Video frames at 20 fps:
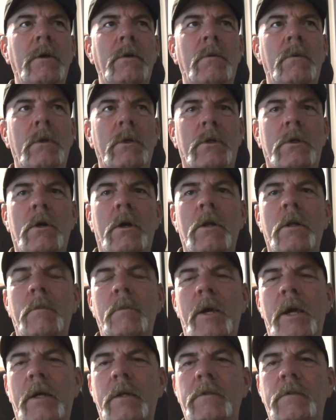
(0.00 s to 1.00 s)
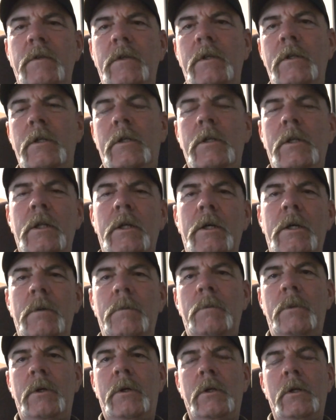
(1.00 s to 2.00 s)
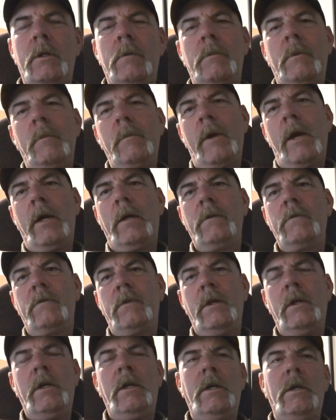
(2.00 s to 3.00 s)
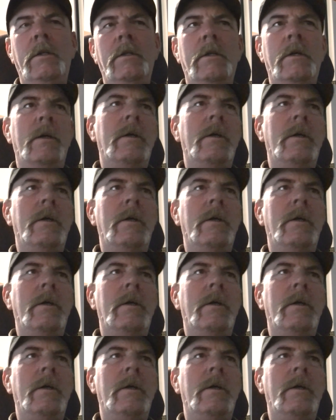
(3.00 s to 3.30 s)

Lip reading: would call a magazine a clip a magazine,